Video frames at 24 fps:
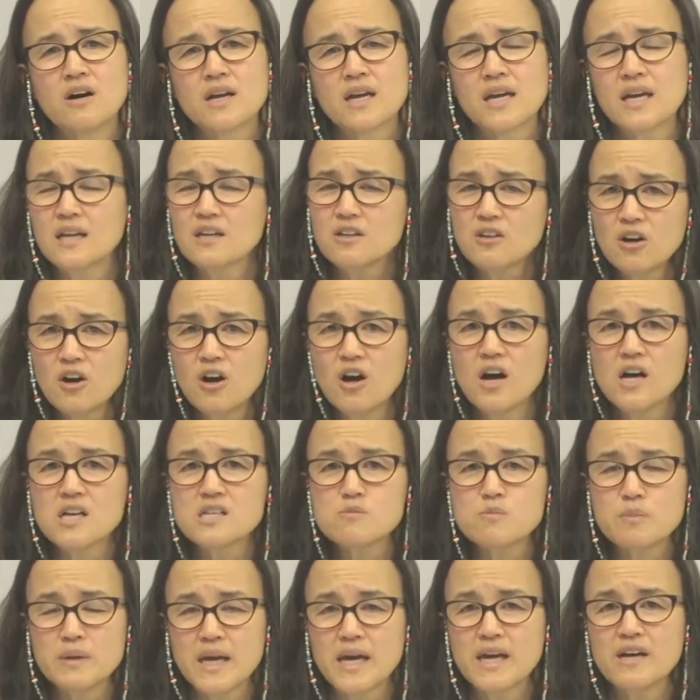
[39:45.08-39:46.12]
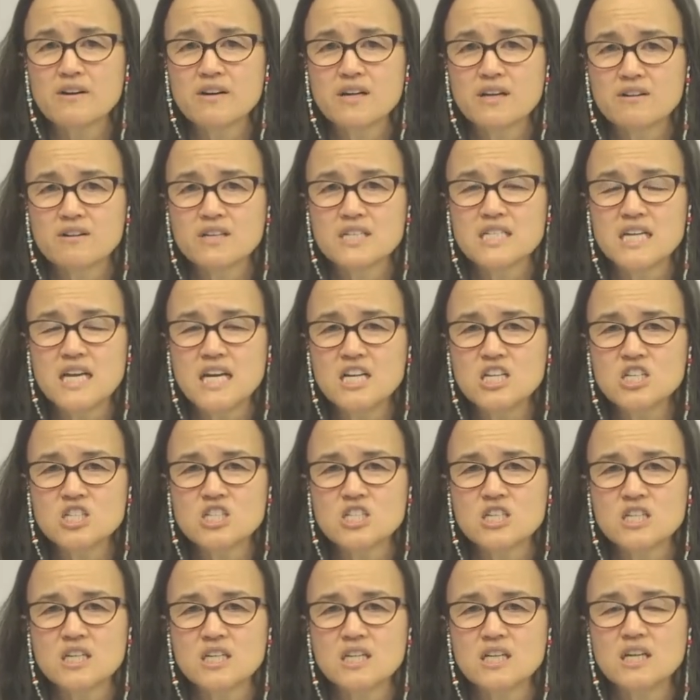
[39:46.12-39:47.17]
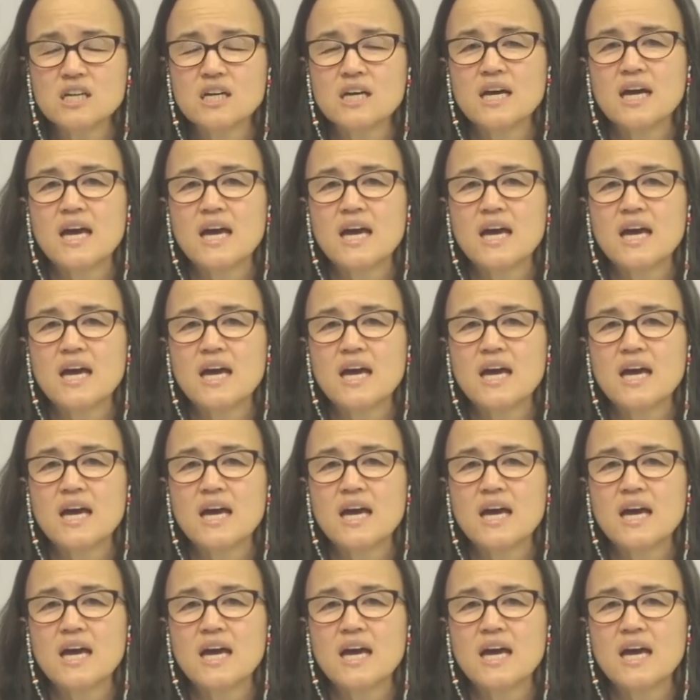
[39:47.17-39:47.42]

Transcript: can cause bladder irritation,